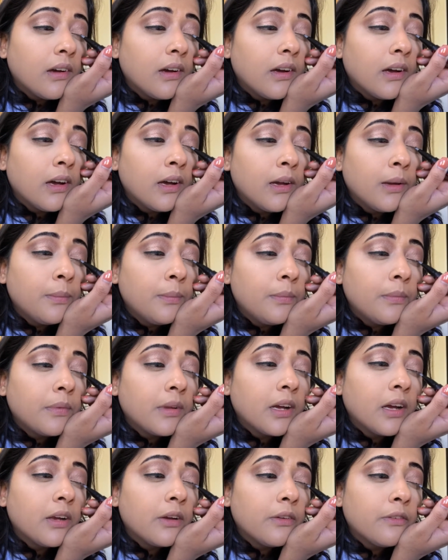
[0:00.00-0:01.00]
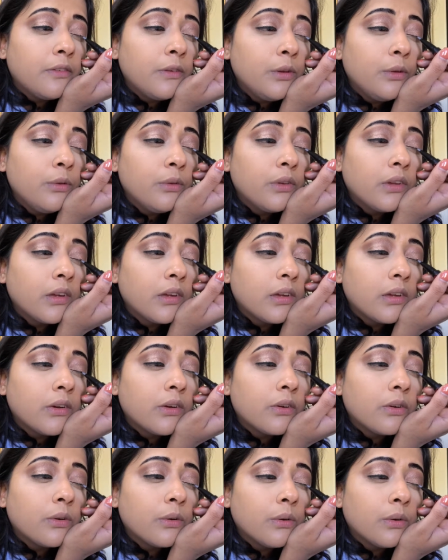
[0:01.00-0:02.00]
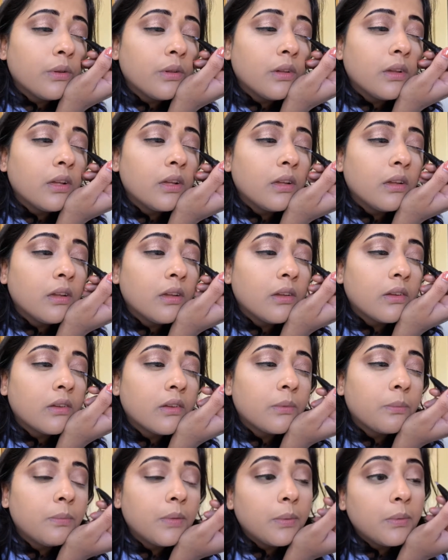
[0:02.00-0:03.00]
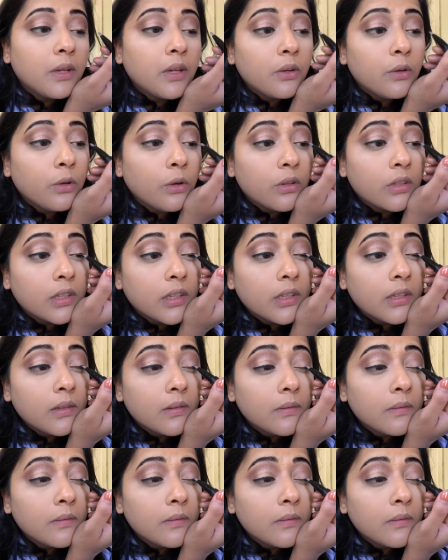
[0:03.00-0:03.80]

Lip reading: I'm kind of losing control unless maybe I dot it.